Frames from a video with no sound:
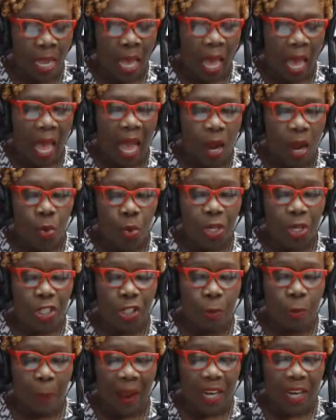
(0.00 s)
Our
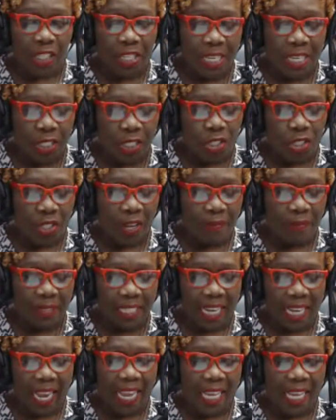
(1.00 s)
worship artist of the
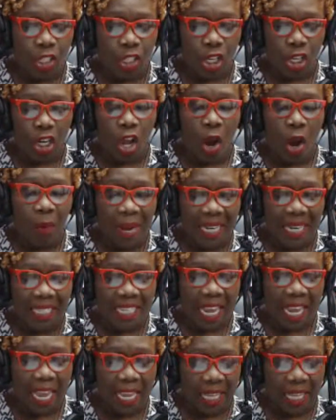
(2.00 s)
day is Lauren
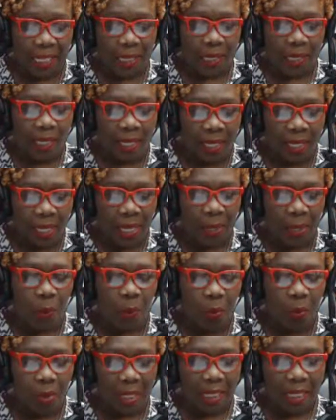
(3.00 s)
Daigle.
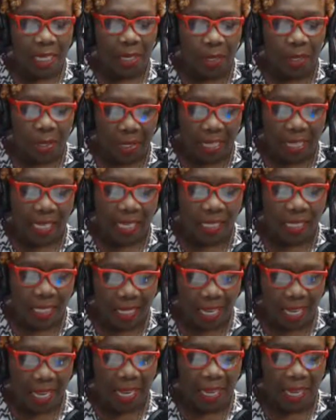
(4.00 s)
What a girl can
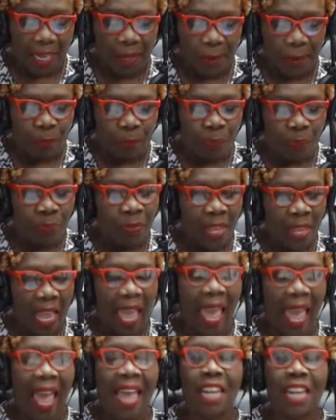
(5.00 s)
sing.
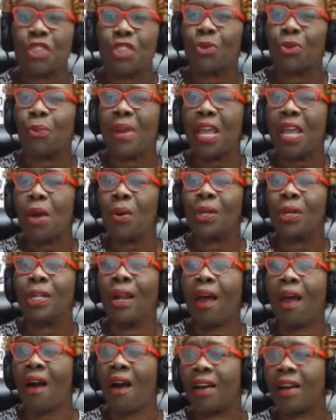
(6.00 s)
And 3
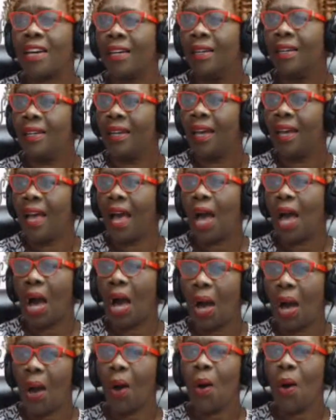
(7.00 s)
o'clock,
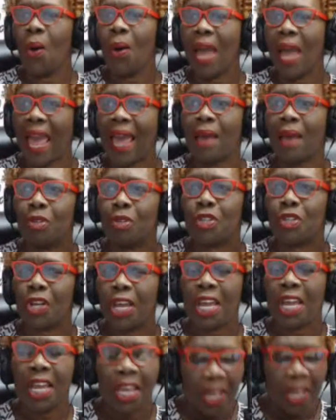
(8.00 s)

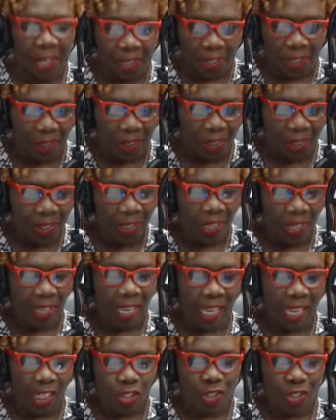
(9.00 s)
OMG,
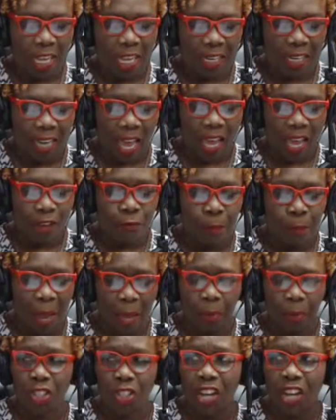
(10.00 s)
it's the Alive
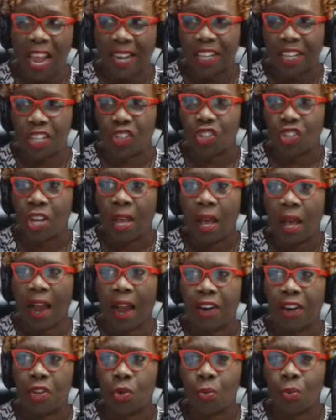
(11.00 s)
Bible Challenge. Are
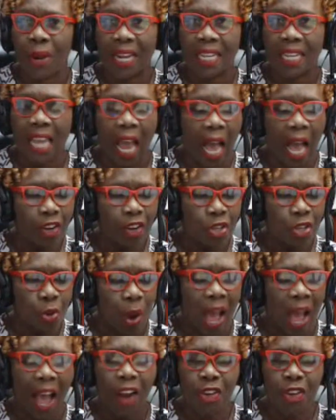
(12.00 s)
you ready? Are you
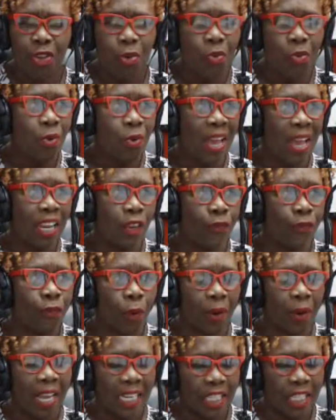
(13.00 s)
ready for
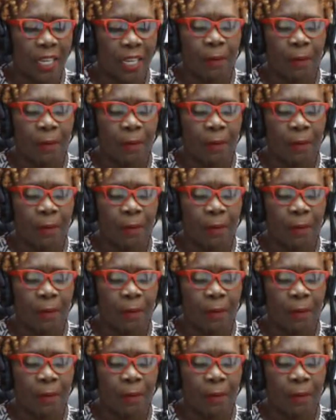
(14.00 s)
it?